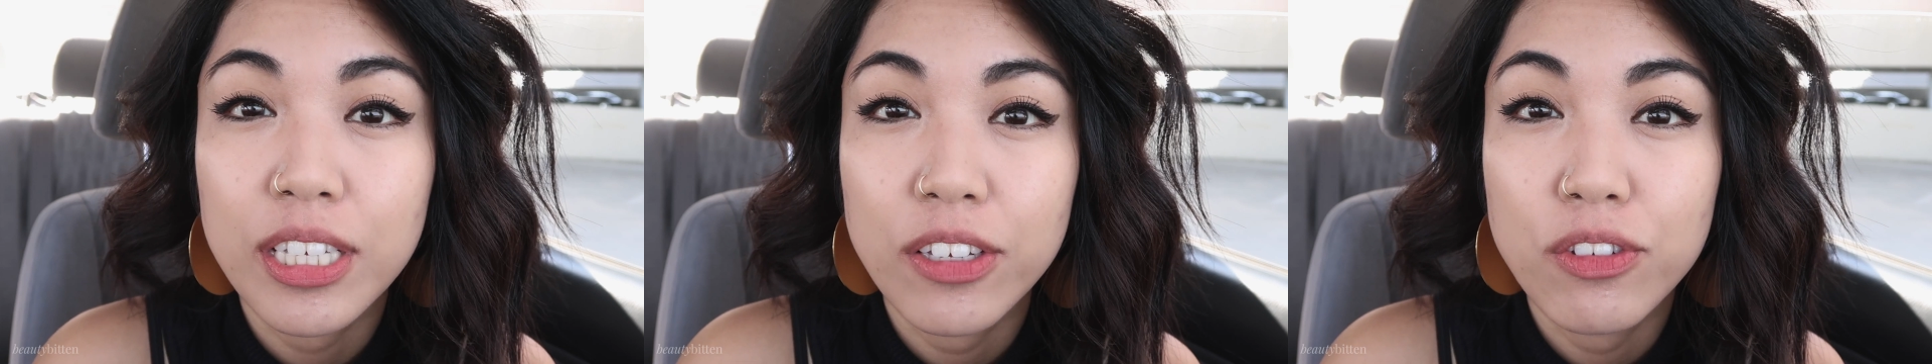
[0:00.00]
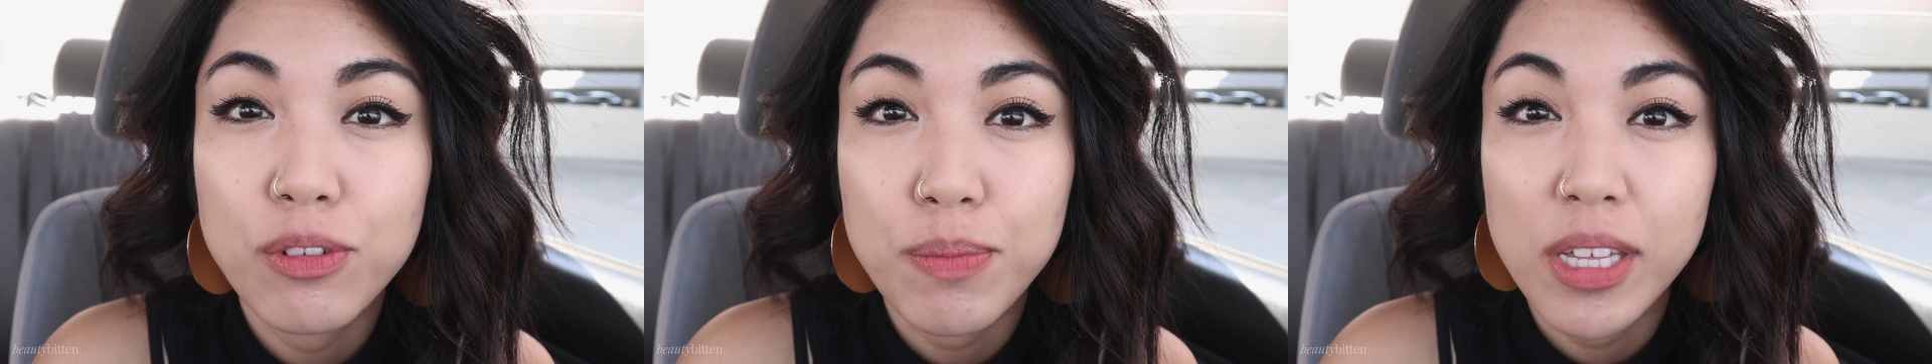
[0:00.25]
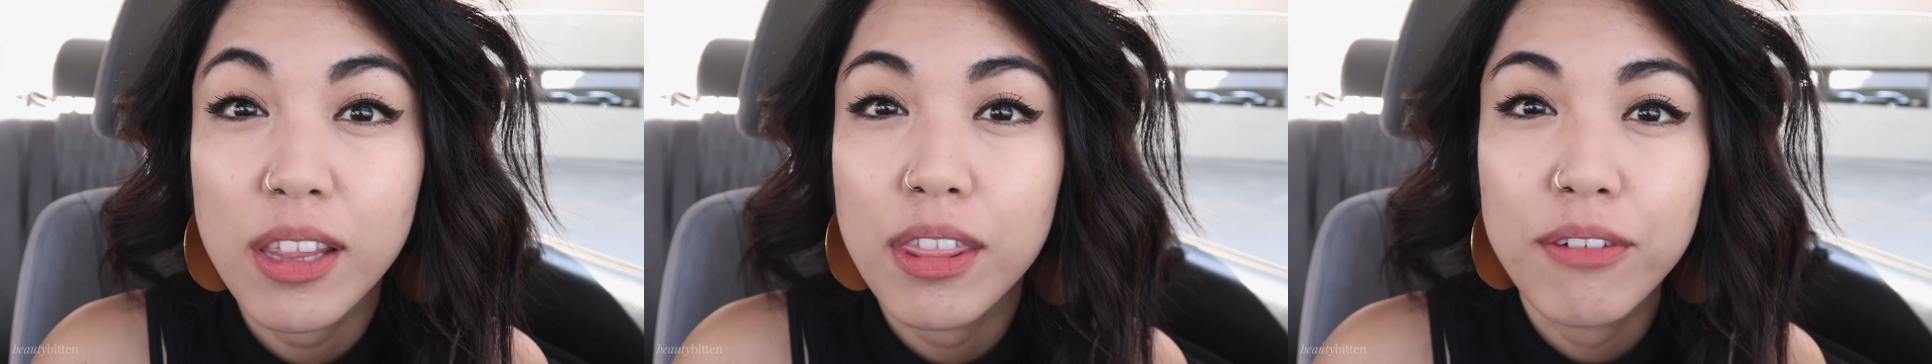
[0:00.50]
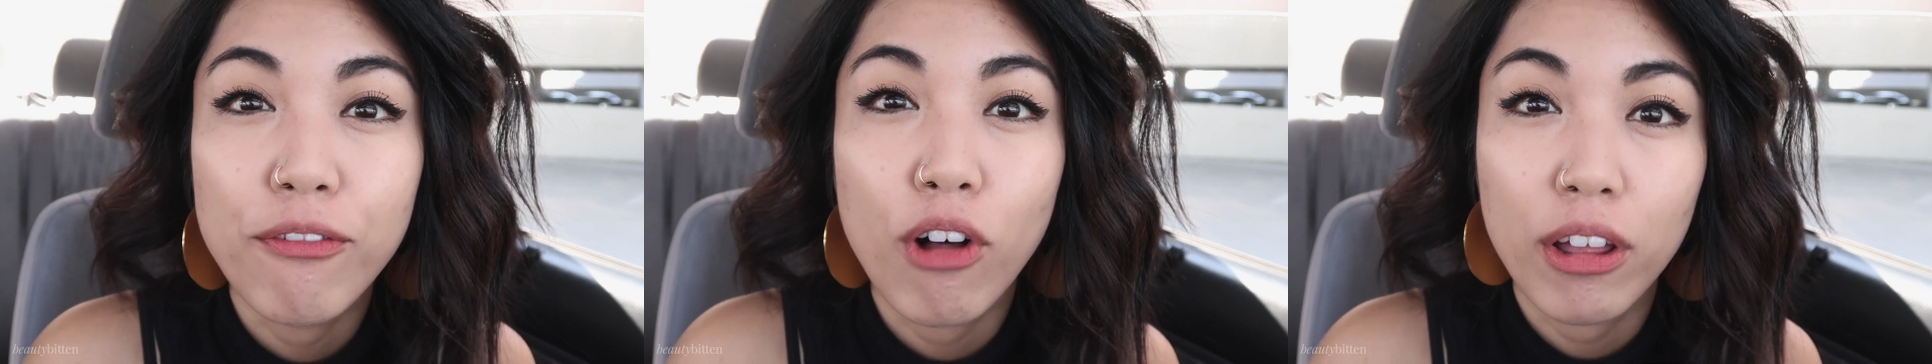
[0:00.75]
gives me
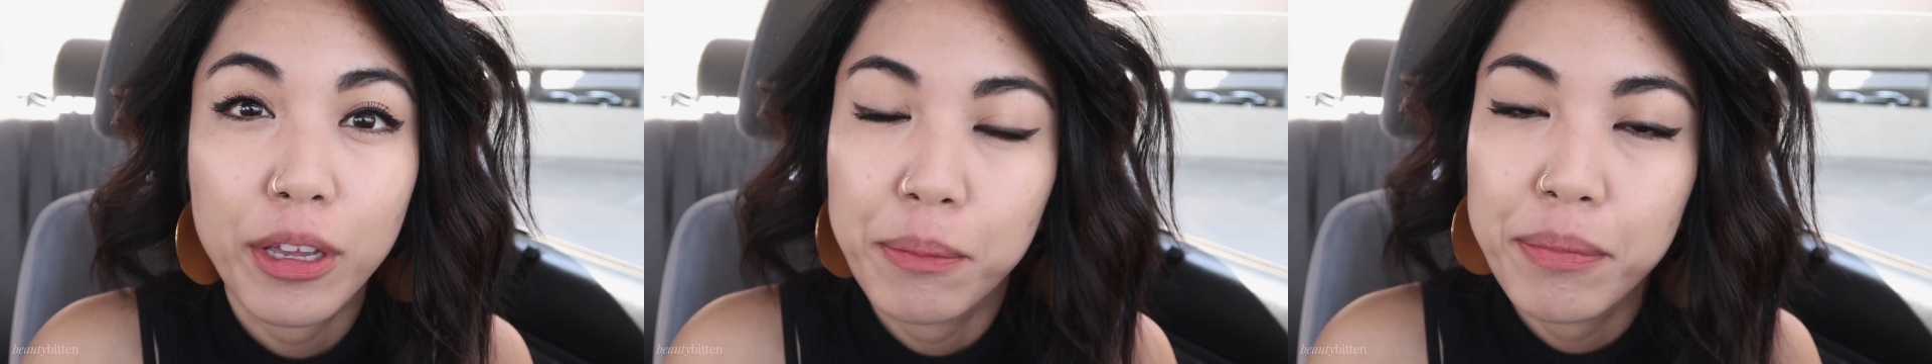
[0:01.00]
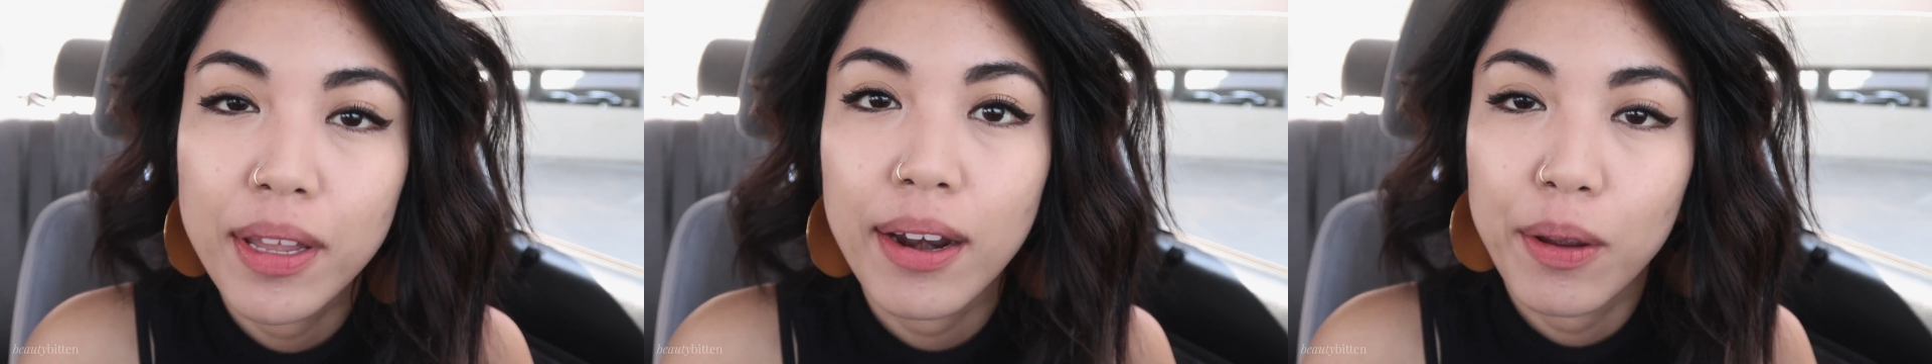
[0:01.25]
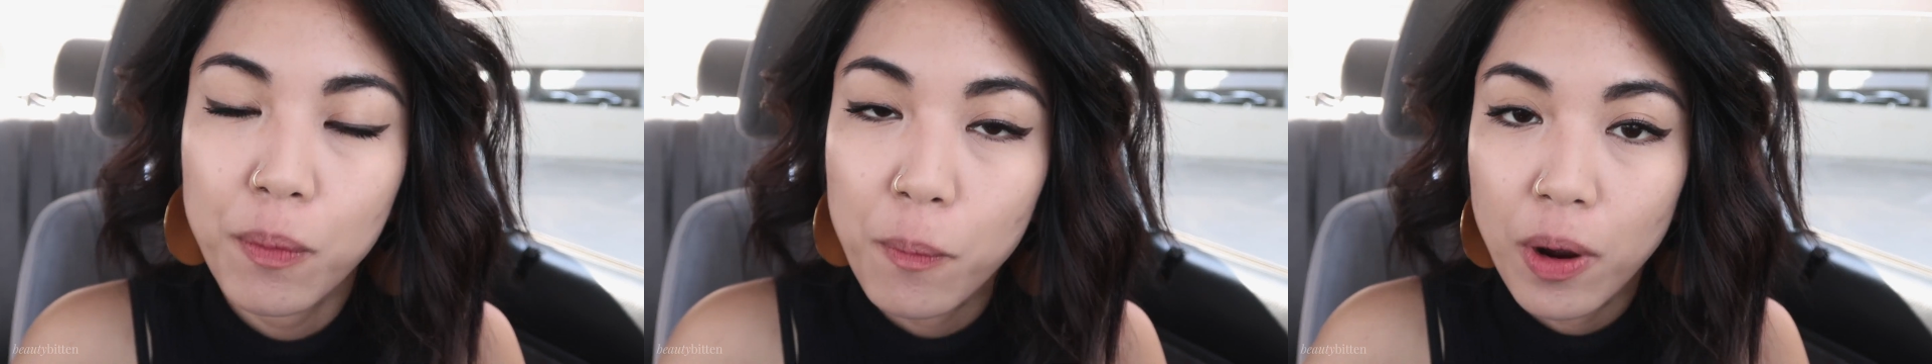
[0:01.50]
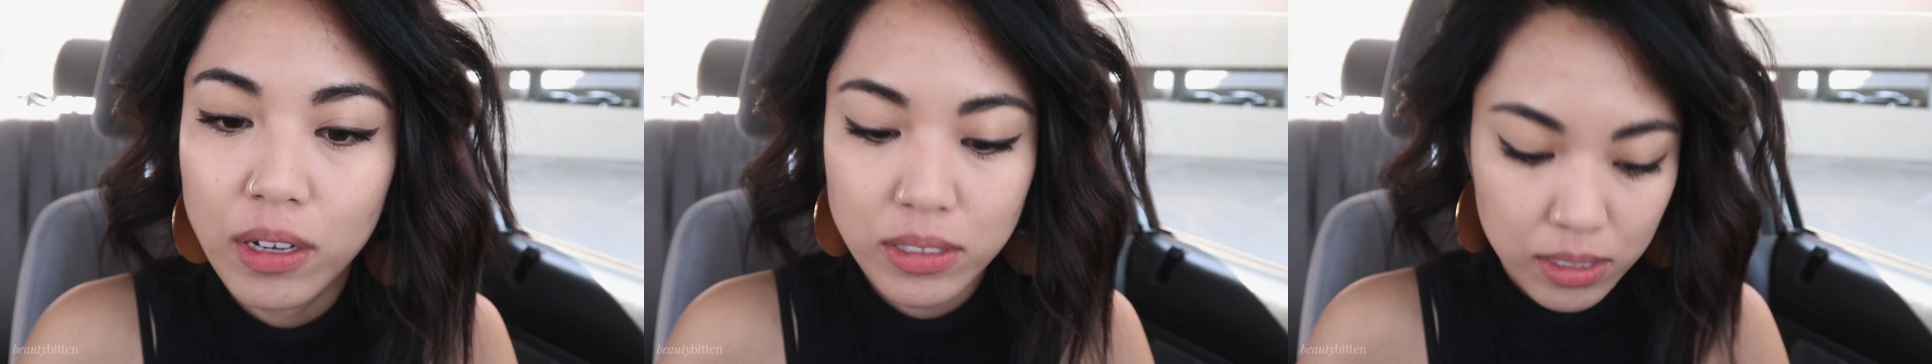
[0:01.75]
the volume that I
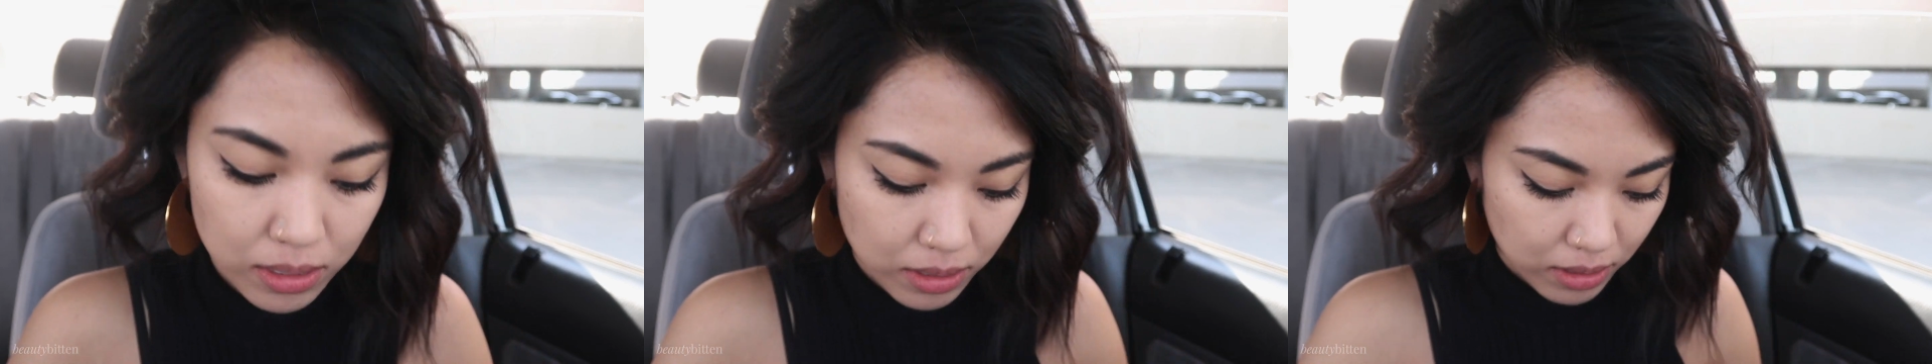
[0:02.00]
want.